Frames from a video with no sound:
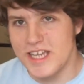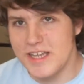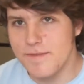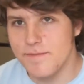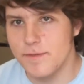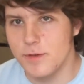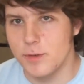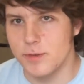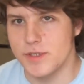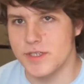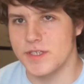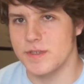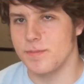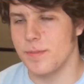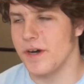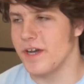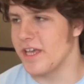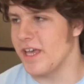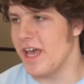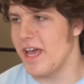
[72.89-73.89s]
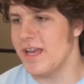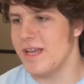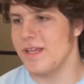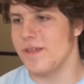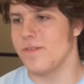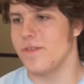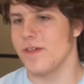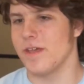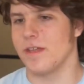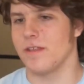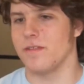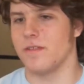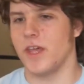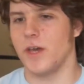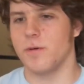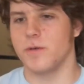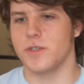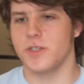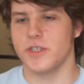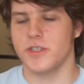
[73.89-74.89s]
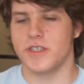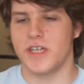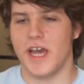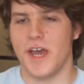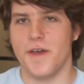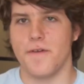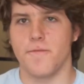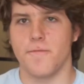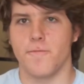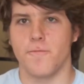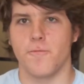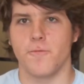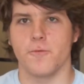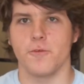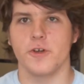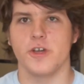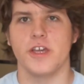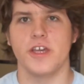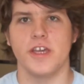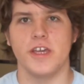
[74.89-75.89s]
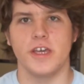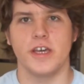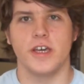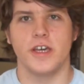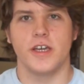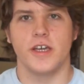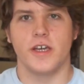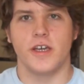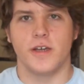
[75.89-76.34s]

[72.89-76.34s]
influenced by anything, they would just have free